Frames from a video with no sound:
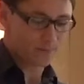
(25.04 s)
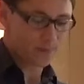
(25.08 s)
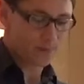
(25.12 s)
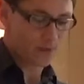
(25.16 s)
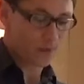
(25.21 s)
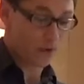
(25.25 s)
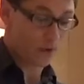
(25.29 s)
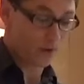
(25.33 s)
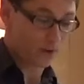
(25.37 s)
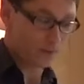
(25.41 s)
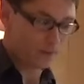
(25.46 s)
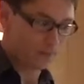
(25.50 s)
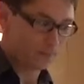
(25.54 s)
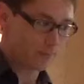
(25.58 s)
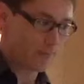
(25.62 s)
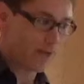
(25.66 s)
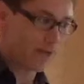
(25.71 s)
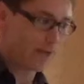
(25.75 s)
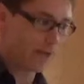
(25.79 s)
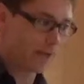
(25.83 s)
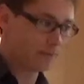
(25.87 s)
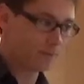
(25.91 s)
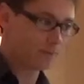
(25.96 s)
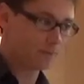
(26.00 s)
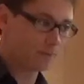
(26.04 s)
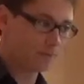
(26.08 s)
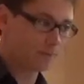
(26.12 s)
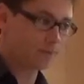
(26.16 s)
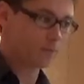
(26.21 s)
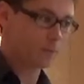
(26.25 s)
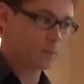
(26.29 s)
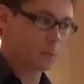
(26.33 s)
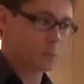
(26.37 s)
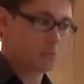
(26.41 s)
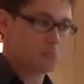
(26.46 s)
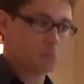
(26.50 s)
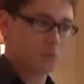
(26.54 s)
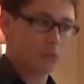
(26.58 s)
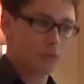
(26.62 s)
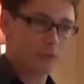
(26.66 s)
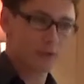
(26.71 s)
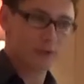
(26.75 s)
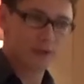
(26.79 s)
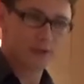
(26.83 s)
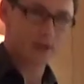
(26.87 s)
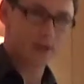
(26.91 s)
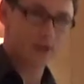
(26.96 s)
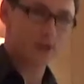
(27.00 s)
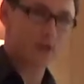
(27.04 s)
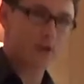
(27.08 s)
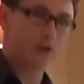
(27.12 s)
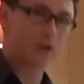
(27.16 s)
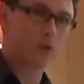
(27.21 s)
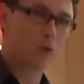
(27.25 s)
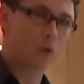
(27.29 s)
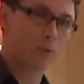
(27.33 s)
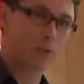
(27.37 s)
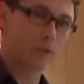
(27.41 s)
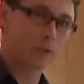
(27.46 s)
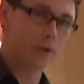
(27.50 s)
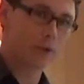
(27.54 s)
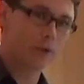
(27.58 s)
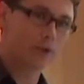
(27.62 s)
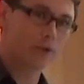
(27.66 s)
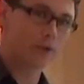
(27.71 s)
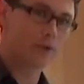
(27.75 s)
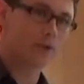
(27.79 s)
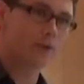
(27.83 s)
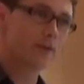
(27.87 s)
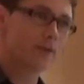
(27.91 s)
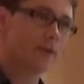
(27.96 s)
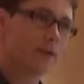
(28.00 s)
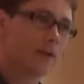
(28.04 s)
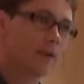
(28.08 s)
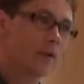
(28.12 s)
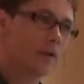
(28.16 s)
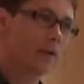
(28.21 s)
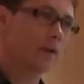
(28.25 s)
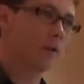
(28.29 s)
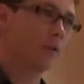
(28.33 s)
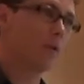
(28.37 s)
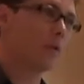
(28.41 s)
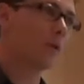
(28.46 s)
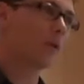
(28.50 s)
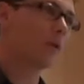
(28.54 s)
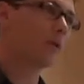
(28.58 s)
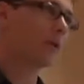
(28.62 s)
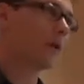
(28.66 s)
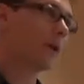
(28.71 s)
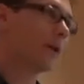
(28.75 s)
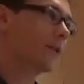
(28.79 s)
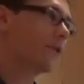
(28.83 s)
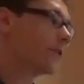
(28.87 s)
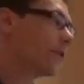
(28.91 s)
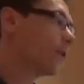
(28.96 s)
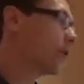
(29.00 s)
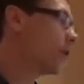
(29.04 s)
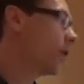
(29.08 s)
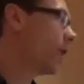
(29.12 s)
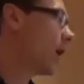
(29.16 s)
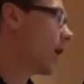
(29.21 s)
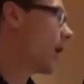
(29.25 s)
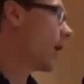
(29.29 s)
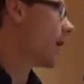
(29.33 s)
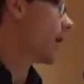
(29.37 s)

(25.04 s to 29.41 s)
done by transnational corporations worldwide. So